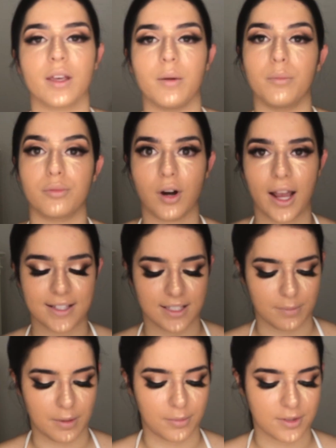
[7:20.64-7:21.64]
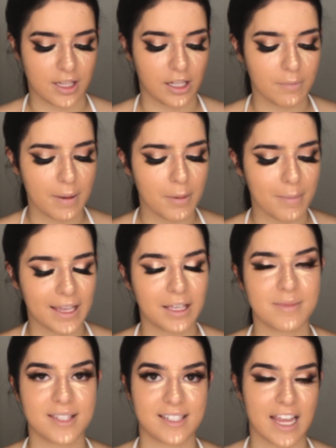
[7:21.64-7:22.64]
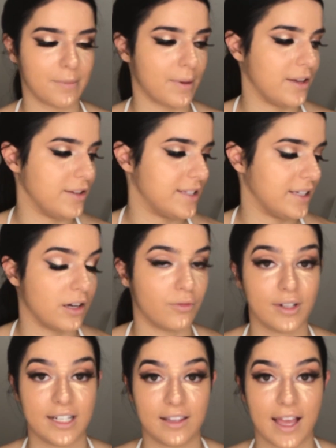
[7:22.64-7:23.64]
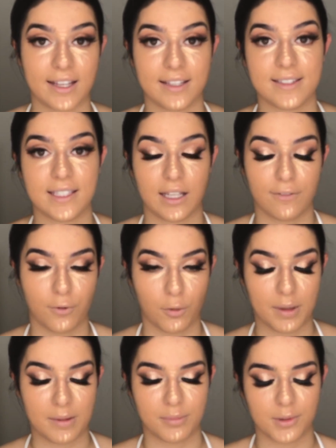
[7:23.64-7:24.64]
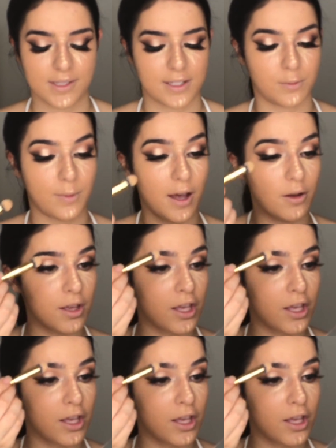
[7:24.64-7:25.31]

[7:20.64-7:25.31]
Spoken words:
brighten the pimples. So a lot of people make a mistake by using a really light concealer for pimples as well.